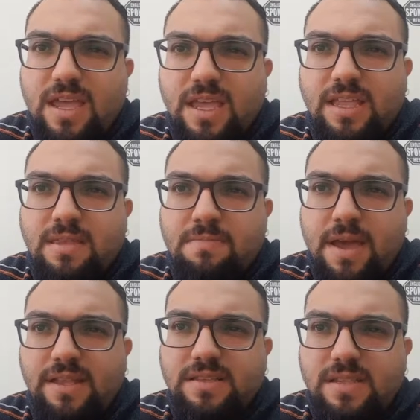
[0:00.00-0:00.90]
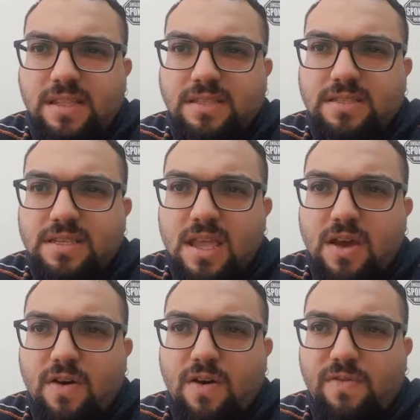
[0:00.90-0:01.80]
in the maintenance
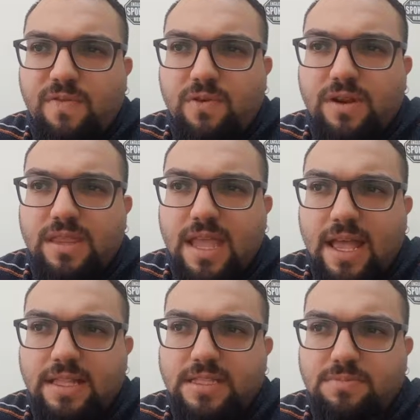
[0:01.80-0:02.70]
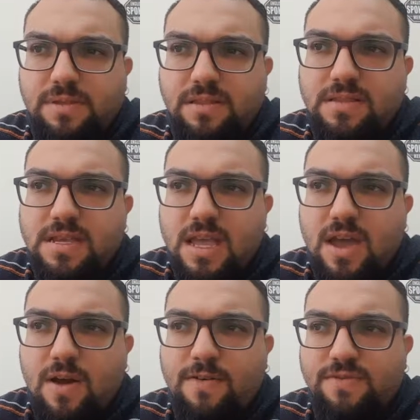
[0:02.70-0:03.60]
of or enhancement
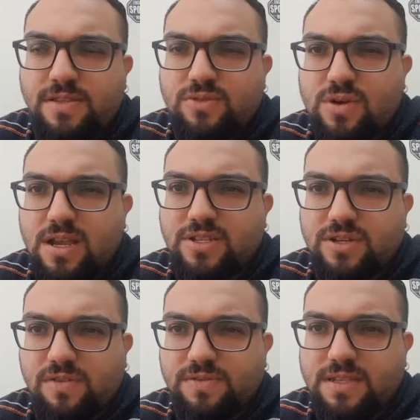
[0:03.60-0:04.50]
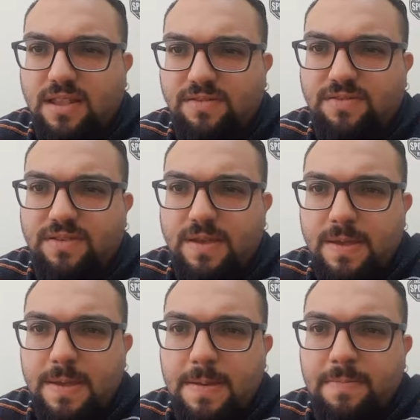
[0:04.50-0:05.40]
of the structure of self.
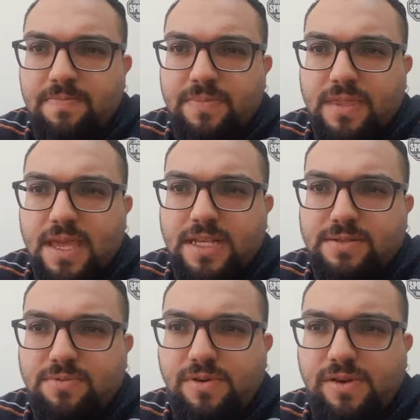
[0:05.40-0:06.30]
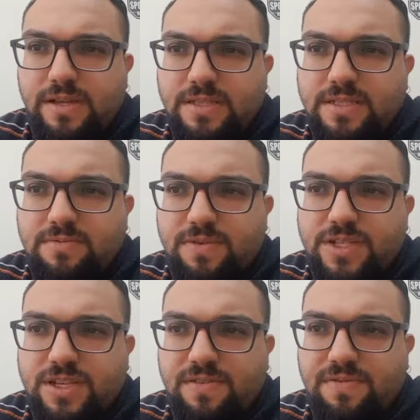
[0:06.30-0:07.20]
Experience,
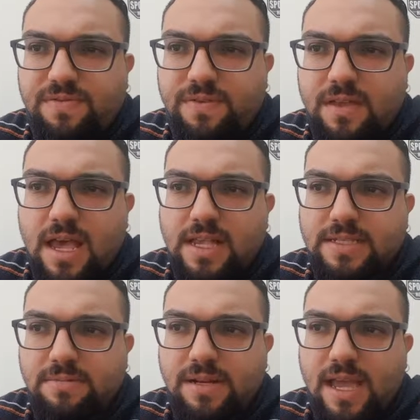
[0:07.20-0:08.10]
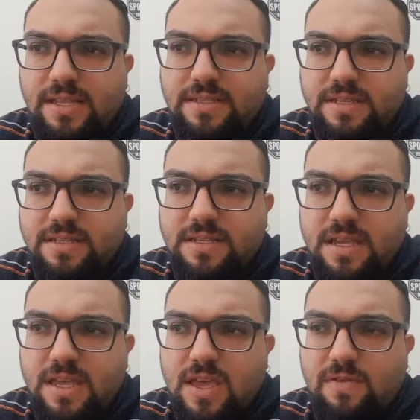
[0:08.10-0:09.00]
which if assimilated
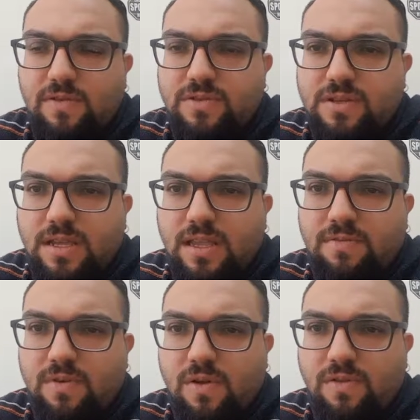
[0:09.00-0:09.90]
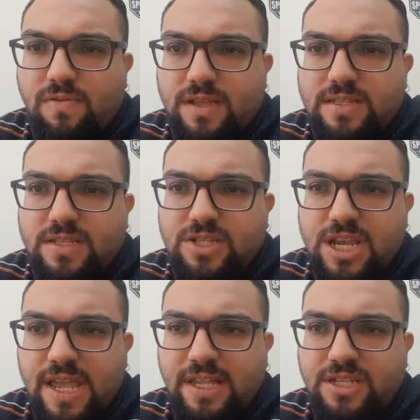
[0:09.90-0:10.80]
would involve a
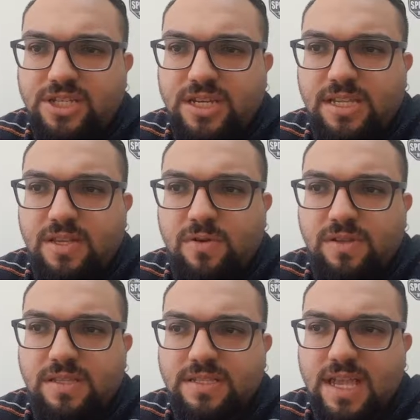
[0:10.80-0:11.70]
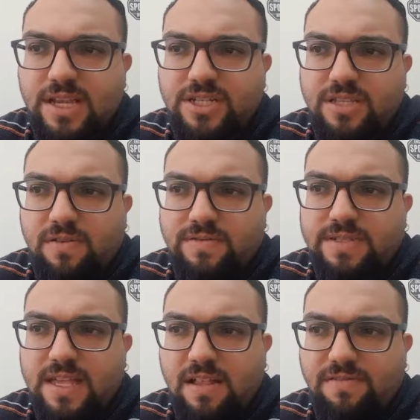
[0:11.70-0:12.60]
change in the organization of
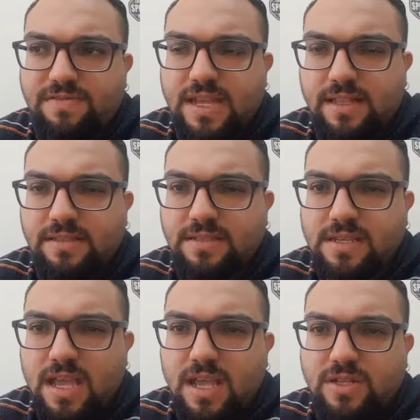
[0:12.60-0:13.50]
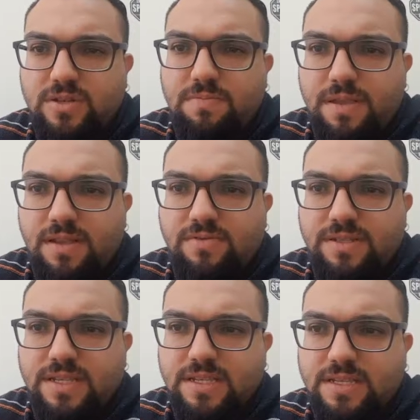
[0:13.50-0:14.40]
self, tends to be
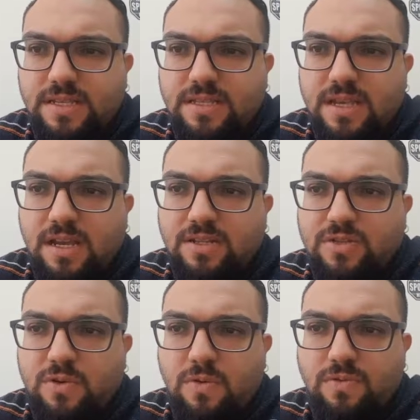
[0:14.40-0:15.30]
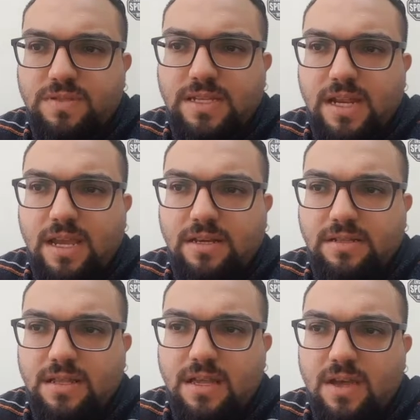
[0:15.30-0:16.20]
resisted through
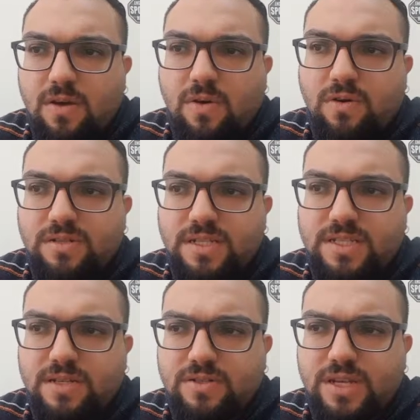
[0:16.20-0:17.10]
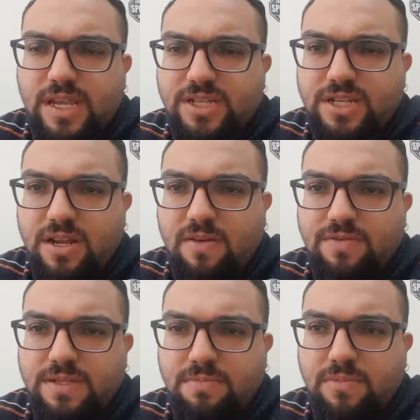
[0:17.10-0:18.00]
denial or dissertation
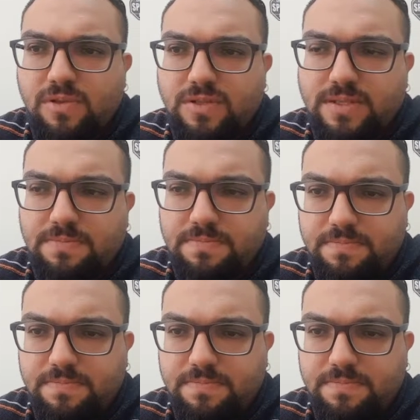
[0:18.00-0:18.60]
of symbolism.